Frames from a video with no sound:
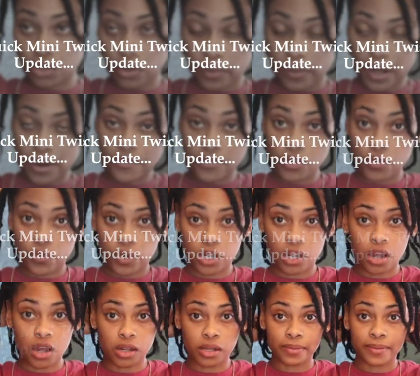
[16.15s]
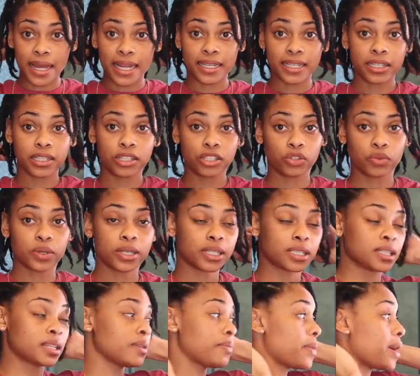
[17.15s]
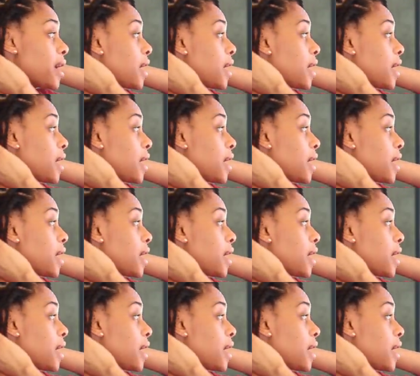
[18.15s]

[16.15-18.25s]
or whatever you want to call them. I did these twists in my